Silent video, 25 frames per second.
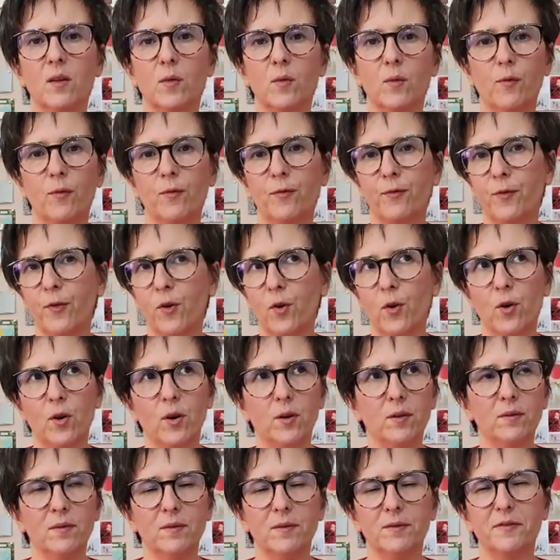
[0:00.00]

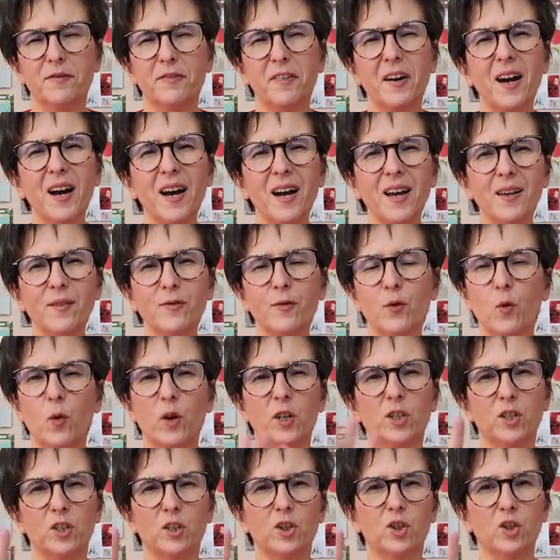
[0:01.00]
4-5
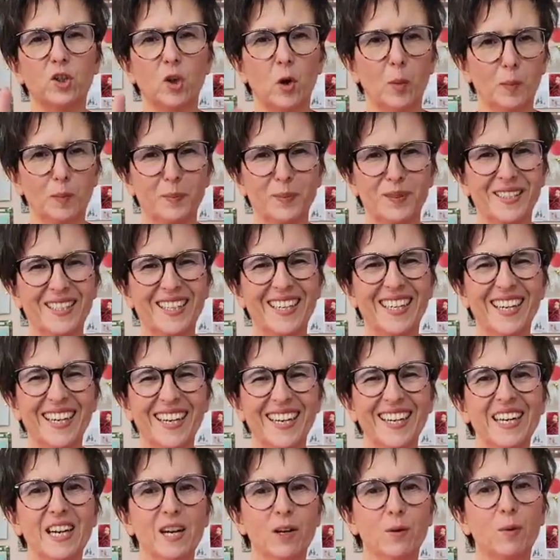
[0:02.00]
question stops.
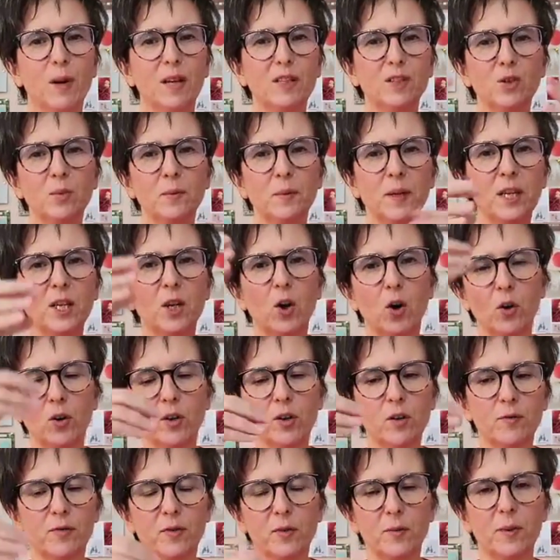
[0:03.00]
Resume your
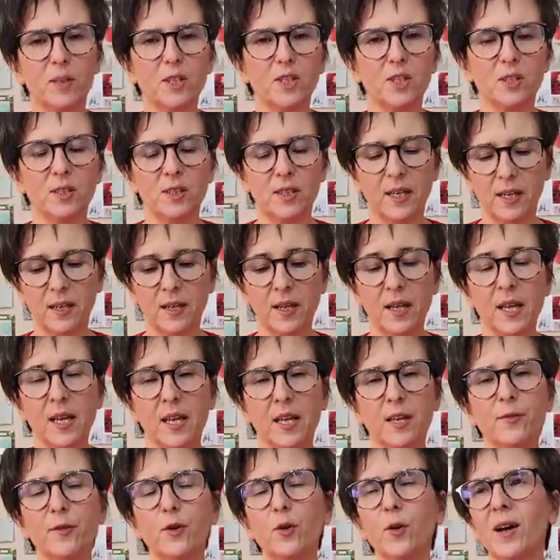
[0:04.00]
information there.
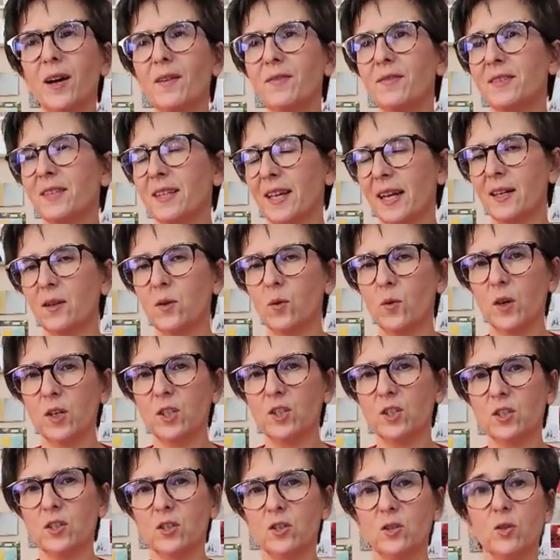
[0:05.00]
If you have 10
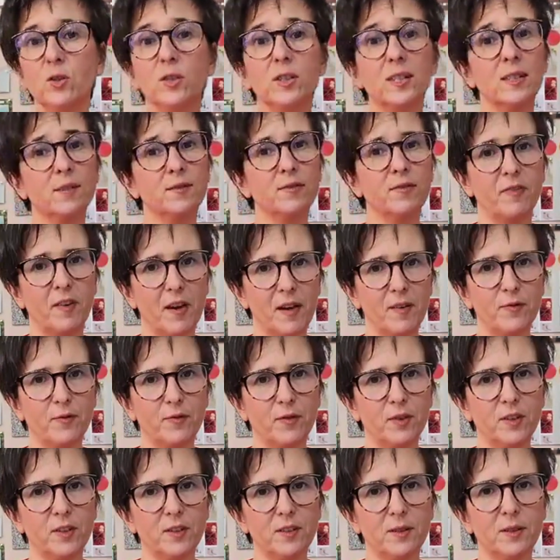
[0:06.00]
questions, you send 5
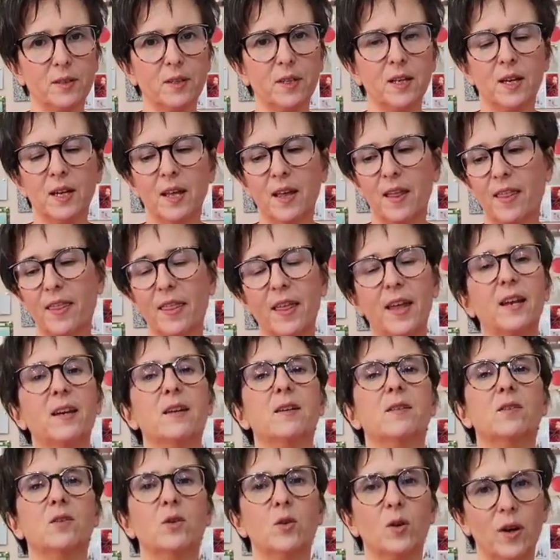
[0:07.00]
first.
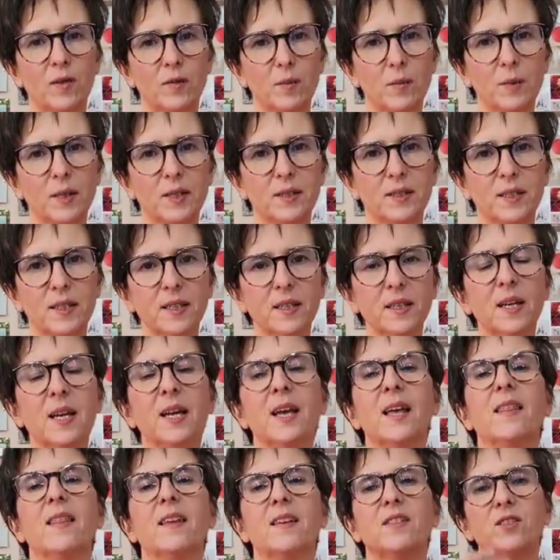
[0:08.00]
Then you have a meeting,
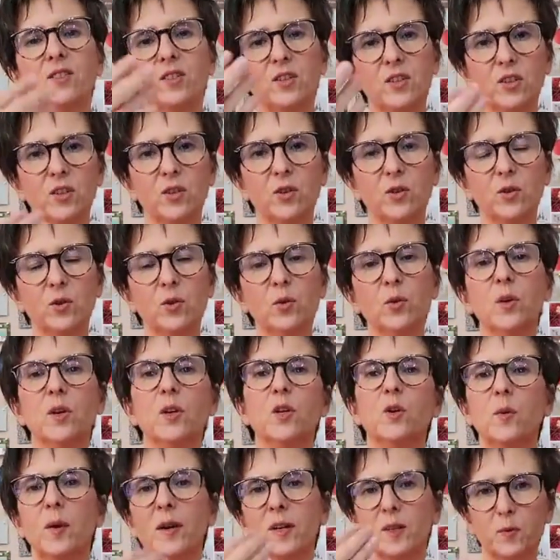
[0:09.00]
they see
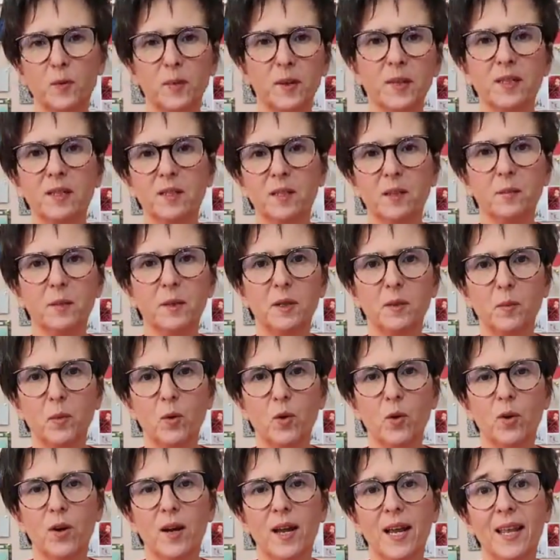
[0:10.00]
you, you explain a little bit
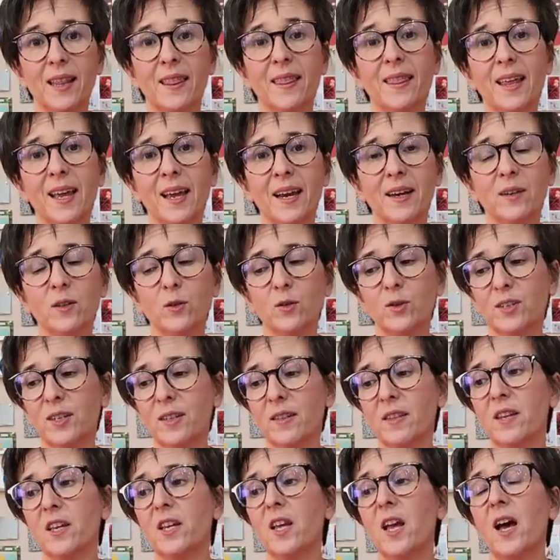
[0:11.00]
more, and then you
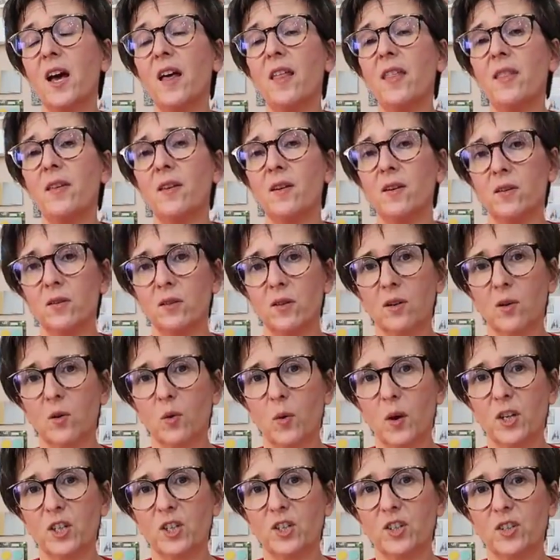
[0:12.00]
send the other
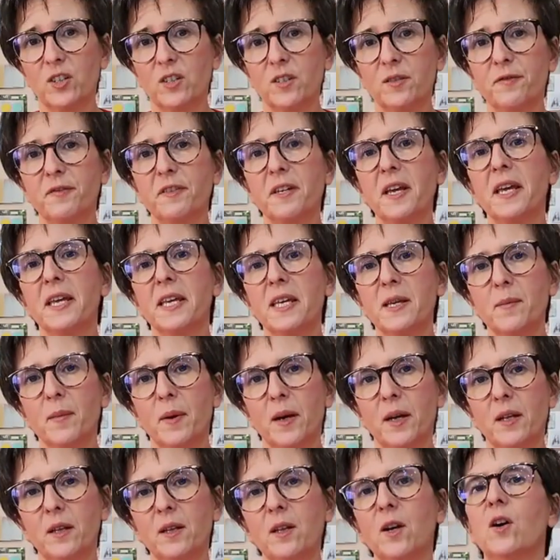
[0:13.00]
questions via
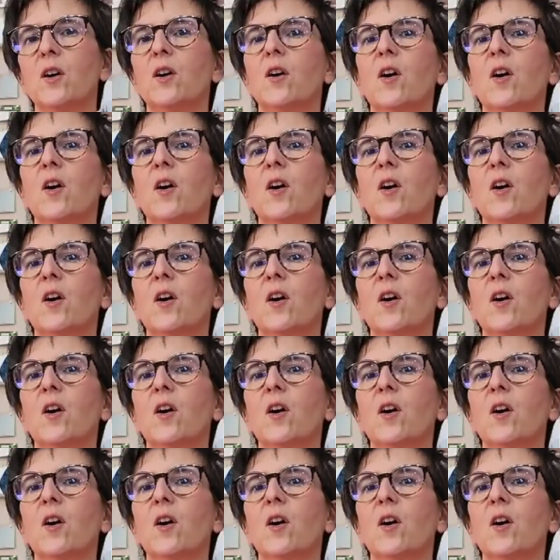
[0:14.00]
email